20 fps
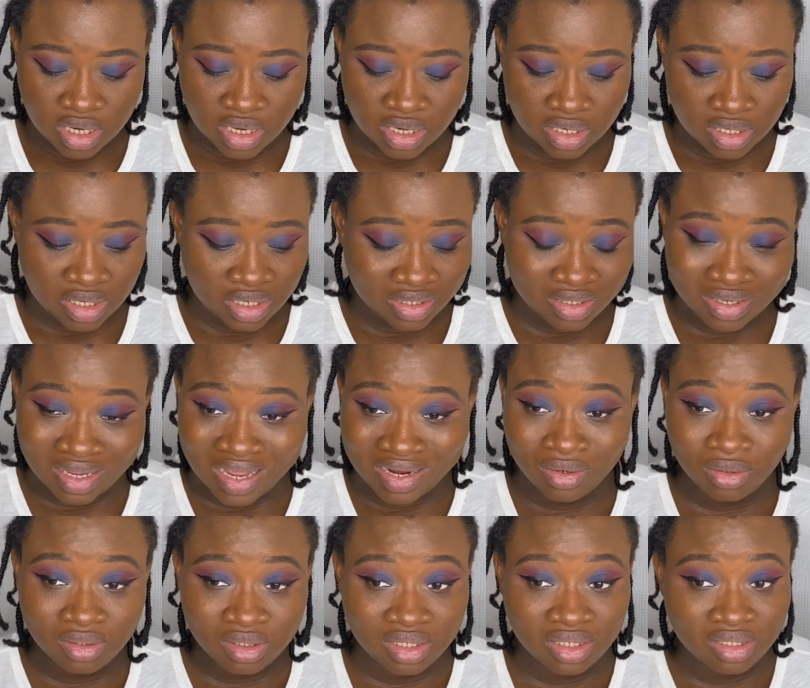I
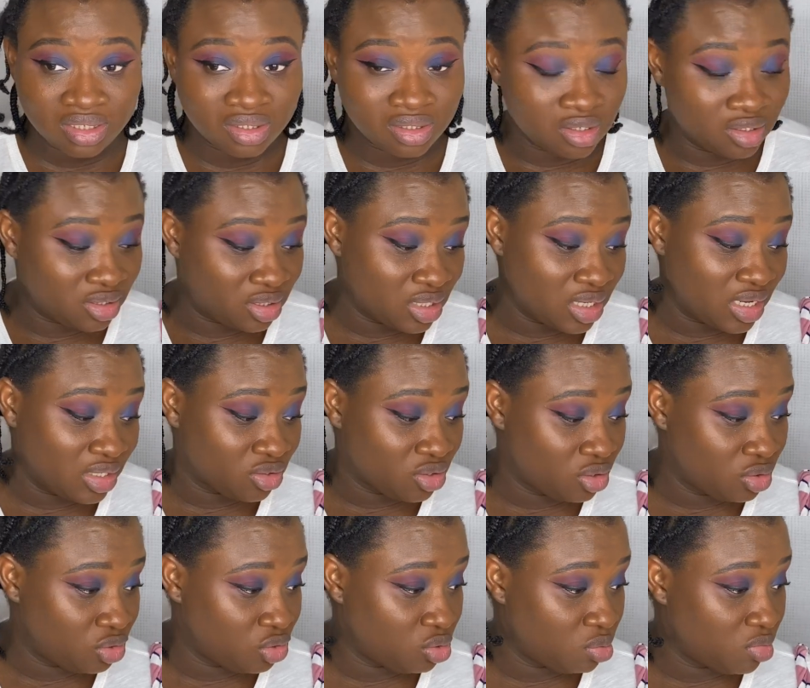don't think this concealer is
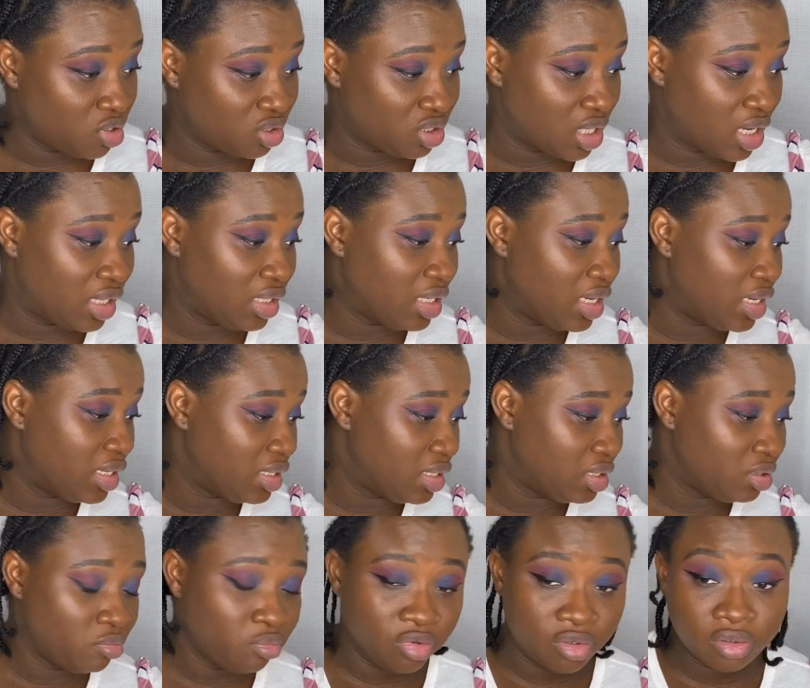gonna do much
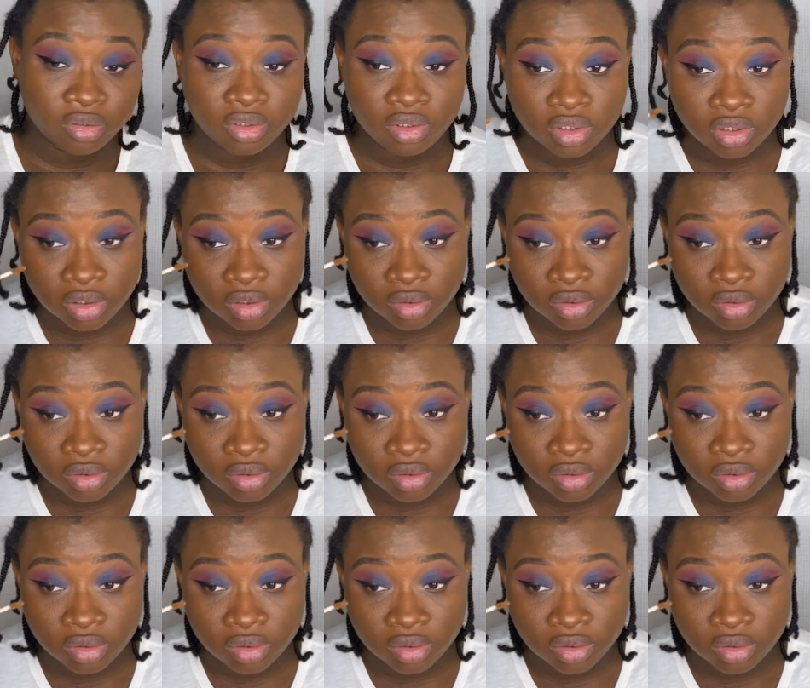highlighting, but